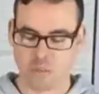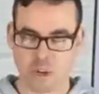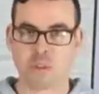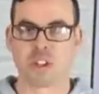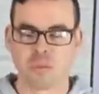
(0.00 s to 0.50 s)

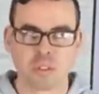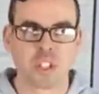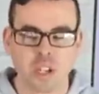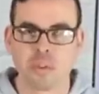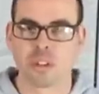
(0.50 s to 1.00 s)
pretty much everyone's
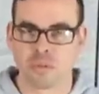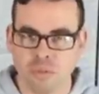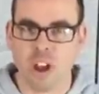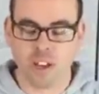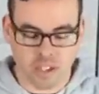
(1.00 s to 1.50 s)
going to be your
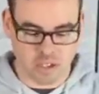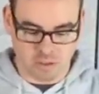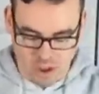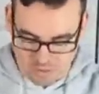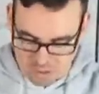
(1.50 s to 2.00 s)
friend and
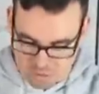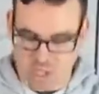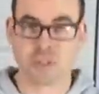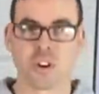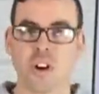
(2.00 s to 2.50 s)
you have to be
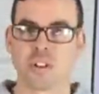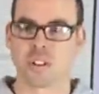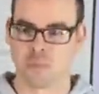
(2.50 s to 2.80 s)
in charge of